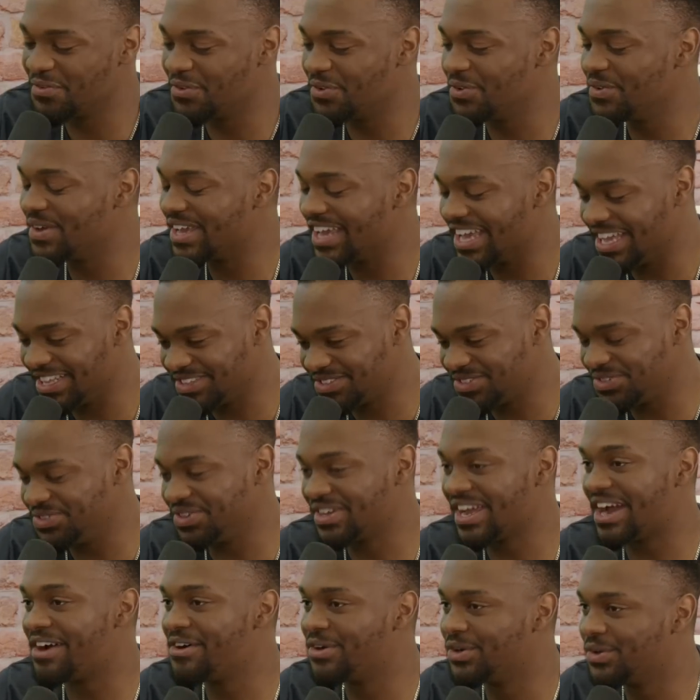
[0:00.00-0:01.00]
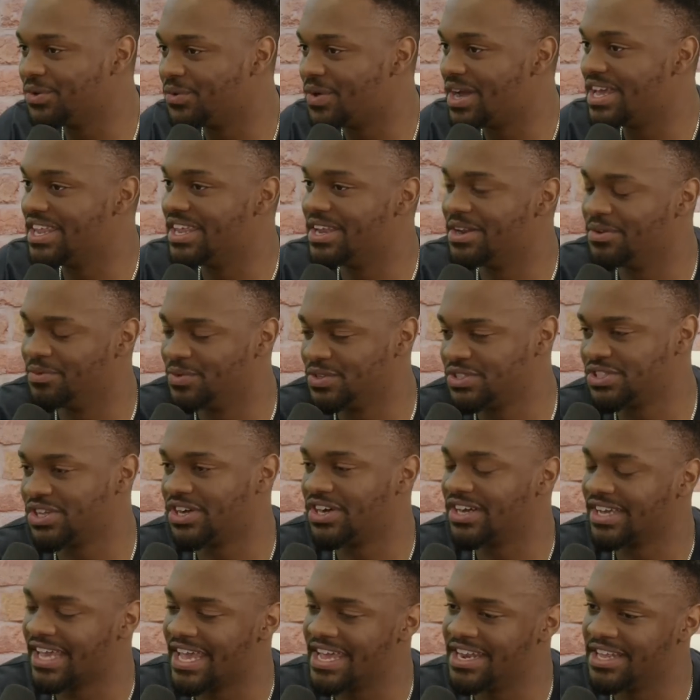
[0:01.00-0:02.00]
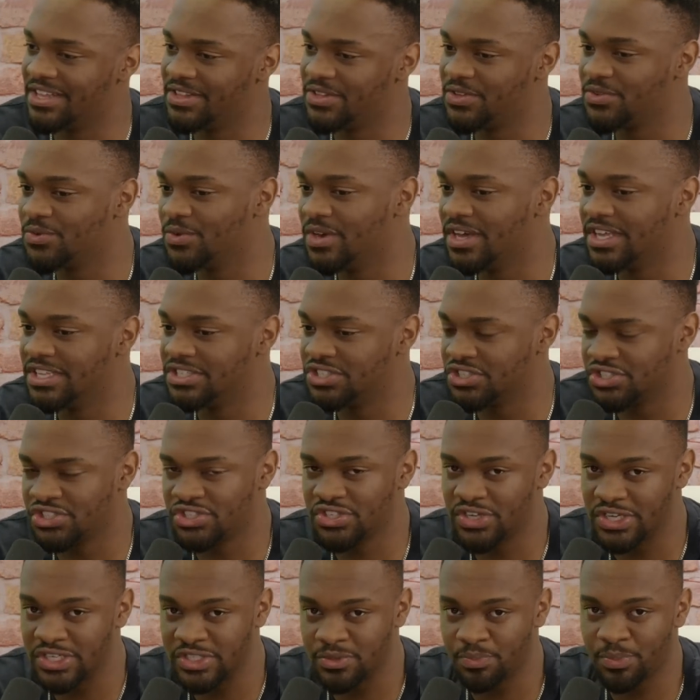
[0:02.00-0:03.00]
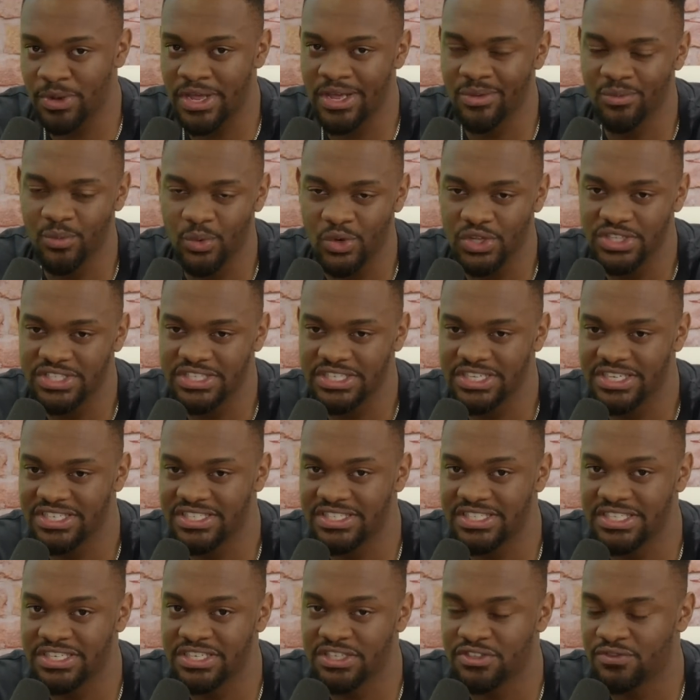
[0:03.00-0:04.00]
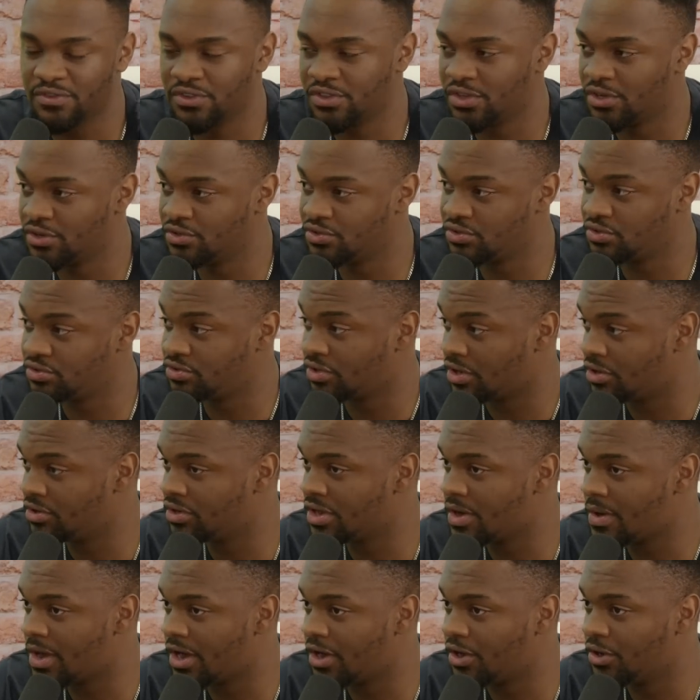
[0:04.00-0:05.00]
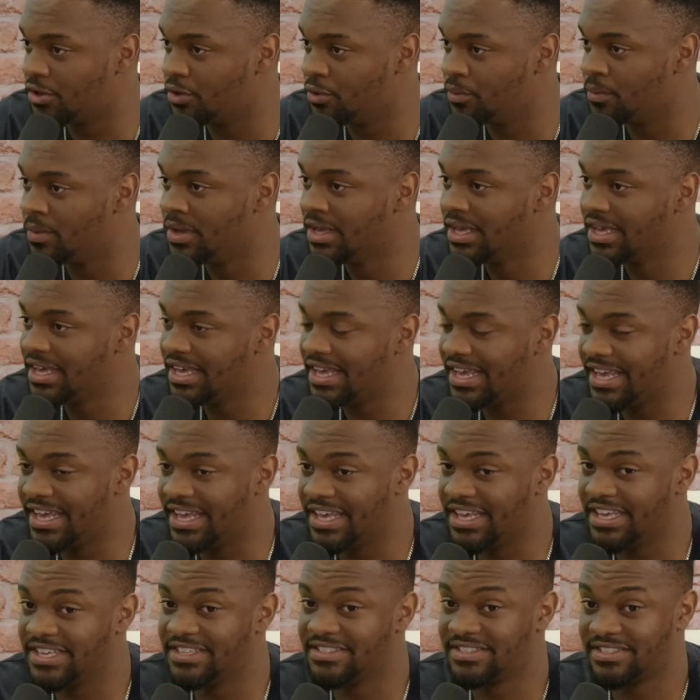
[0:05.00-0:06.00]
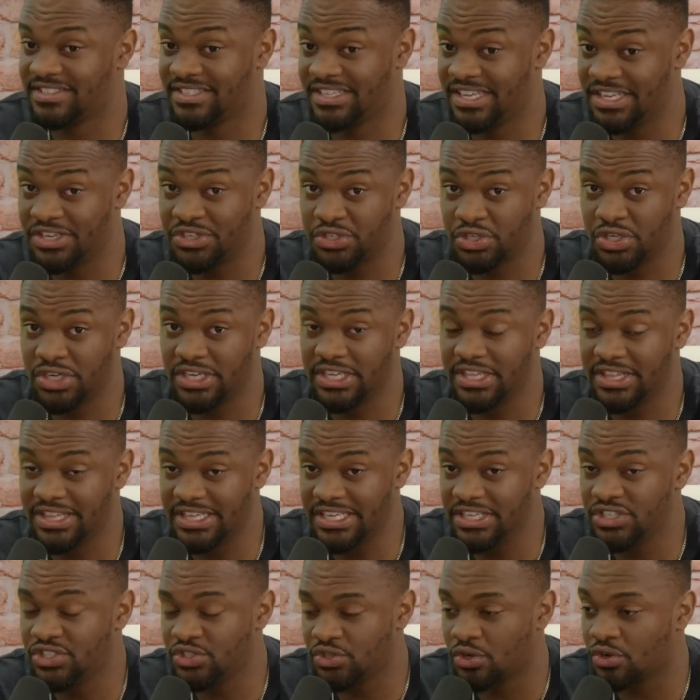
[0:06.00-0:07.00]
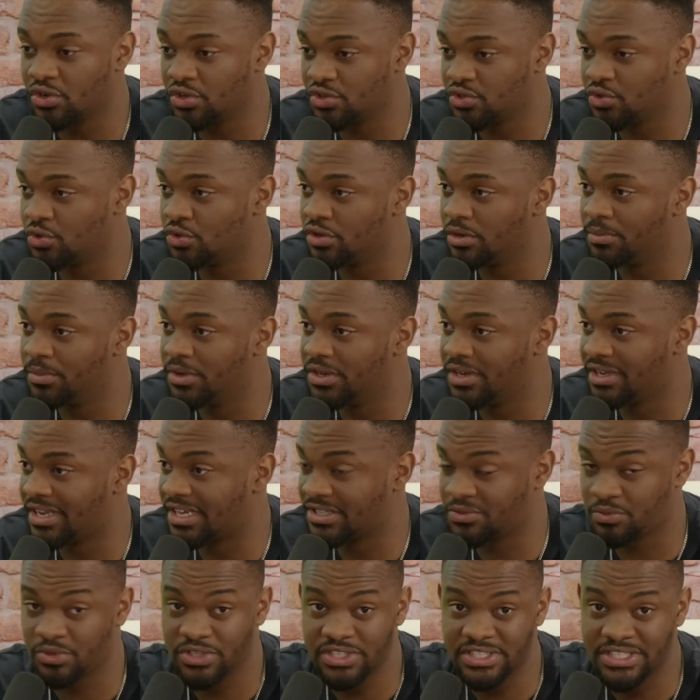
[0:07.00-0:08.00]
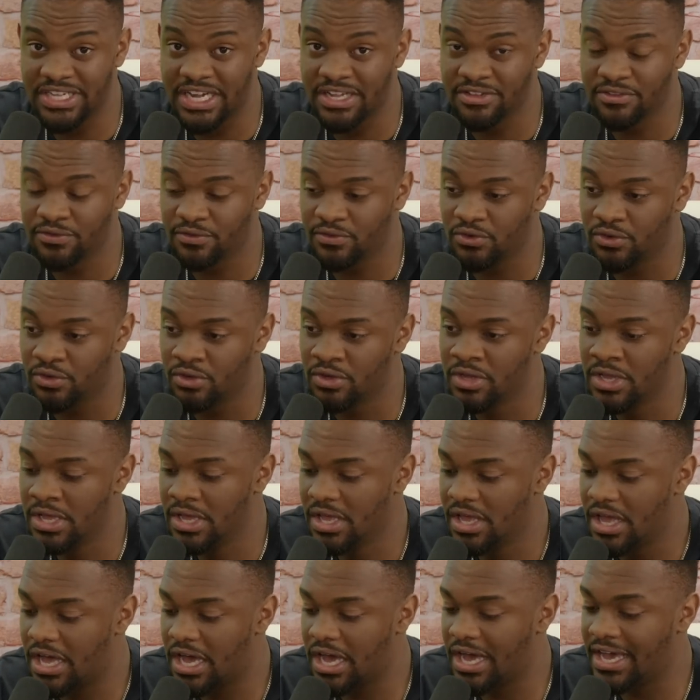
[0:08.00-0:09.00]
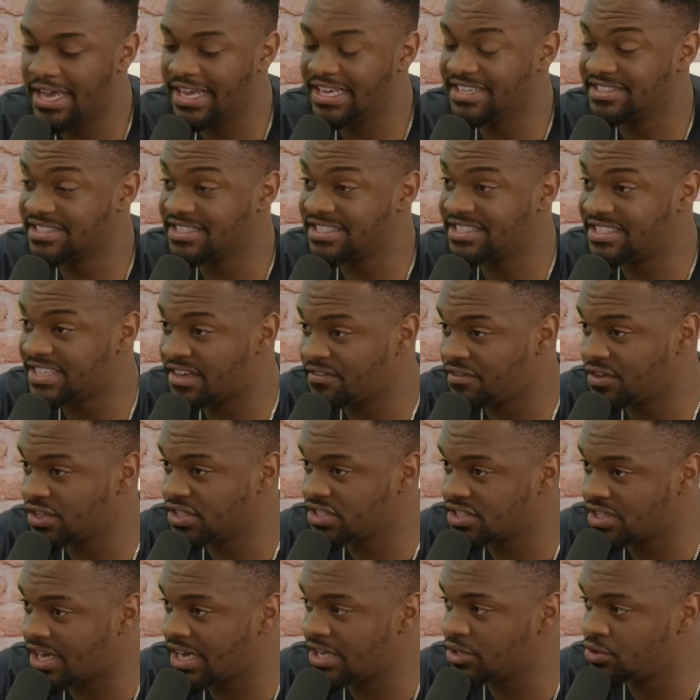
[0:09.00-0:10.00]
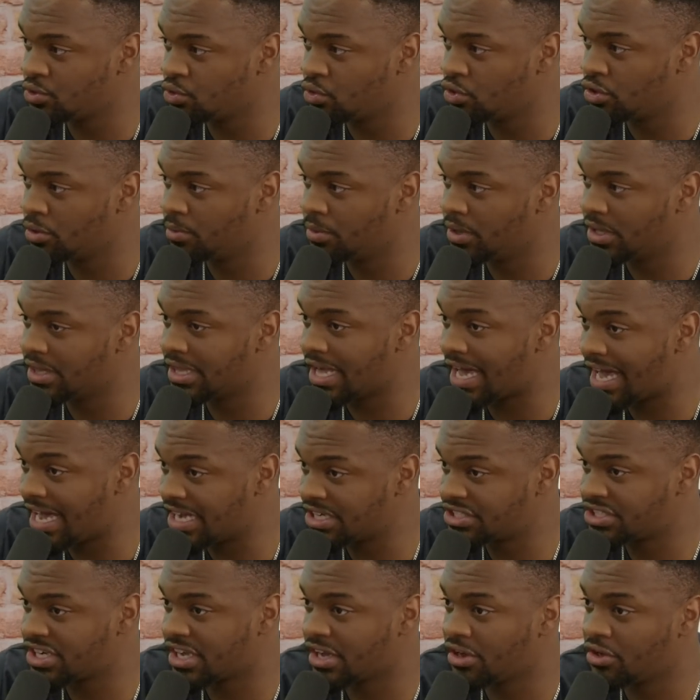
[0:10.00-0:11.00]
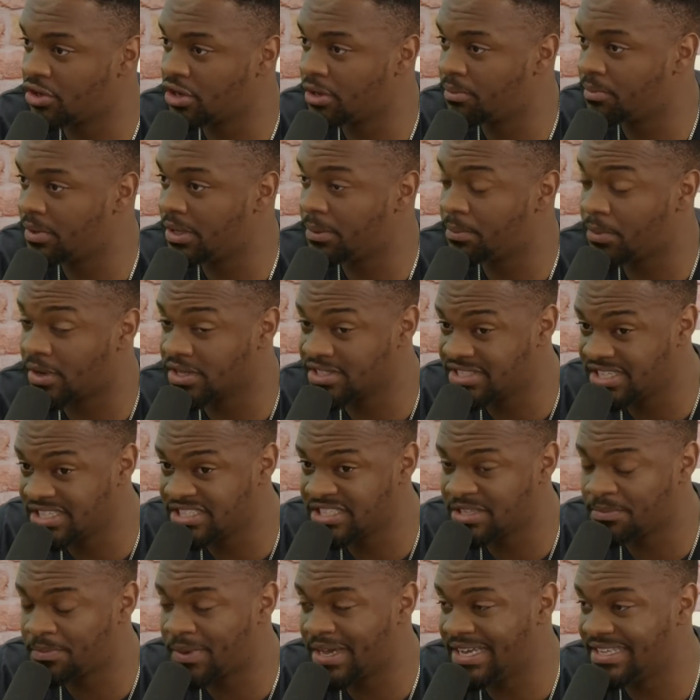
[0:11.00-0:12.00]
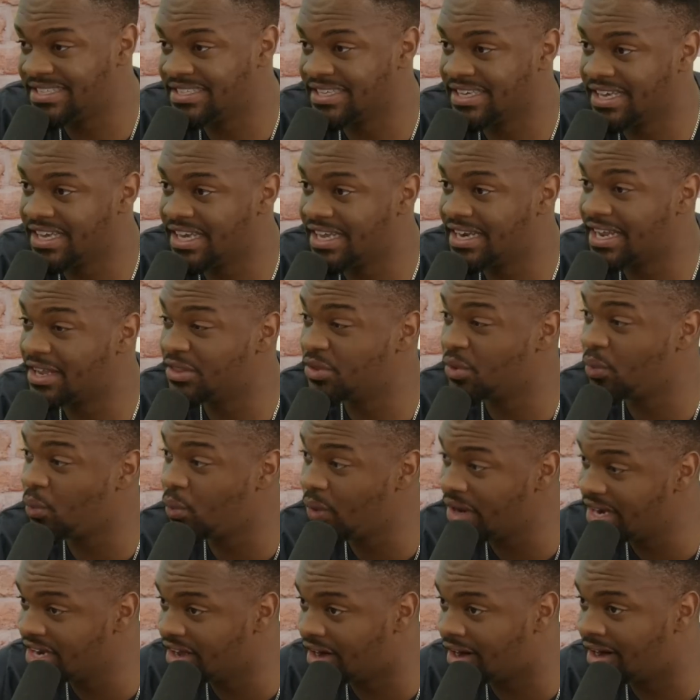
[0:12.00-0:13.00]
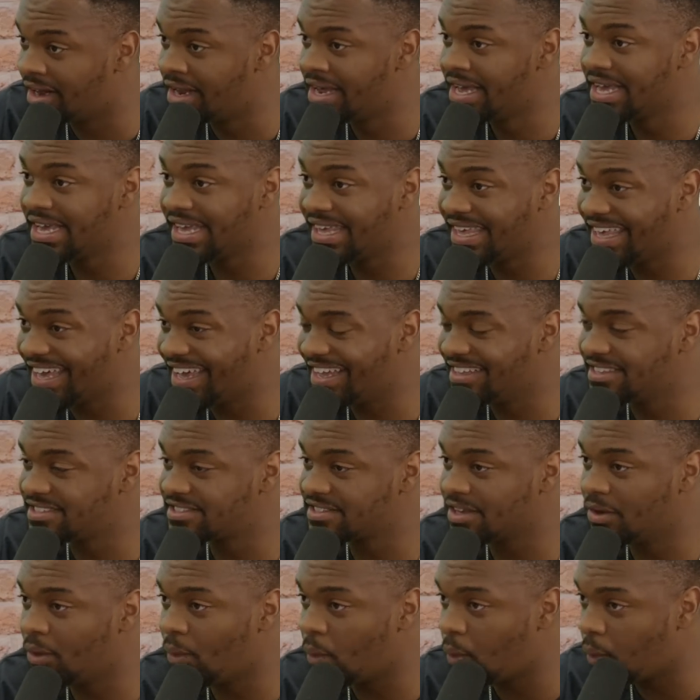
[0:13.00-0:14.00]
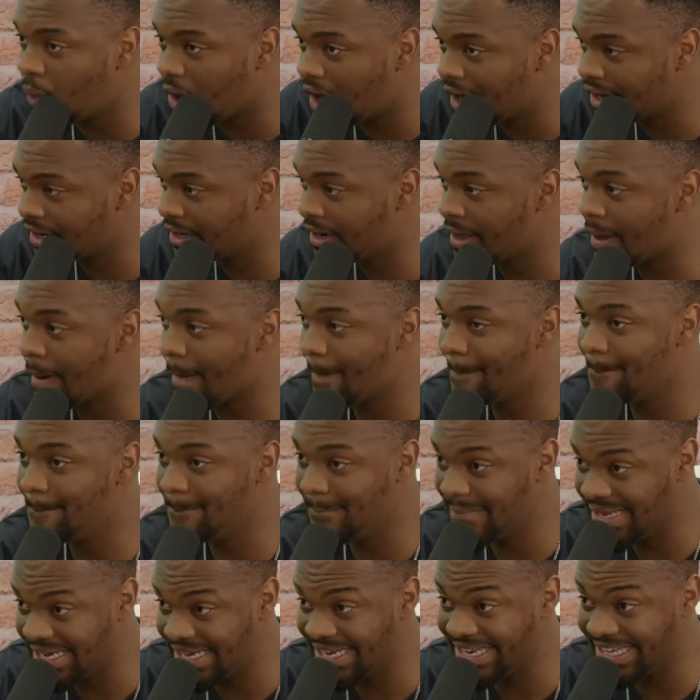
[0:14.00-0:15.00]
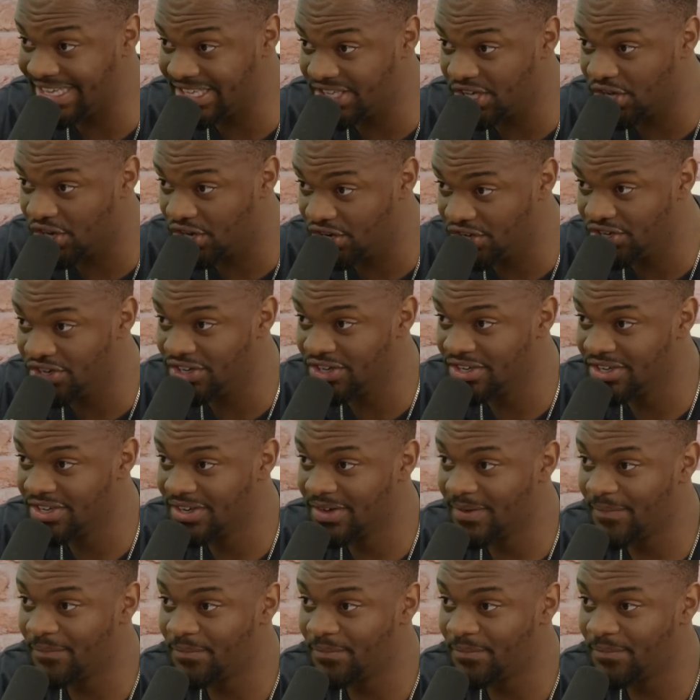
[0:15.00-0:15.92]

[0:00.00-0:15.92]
before we get too carried away then and we start getting into it, just to explain what TST is for those who don't know at home, it is literally the soccer tournament. That's what it stands for. It is a 7-a-side tournament that Hashtag are going to be participating in, and the winner gets $1 million.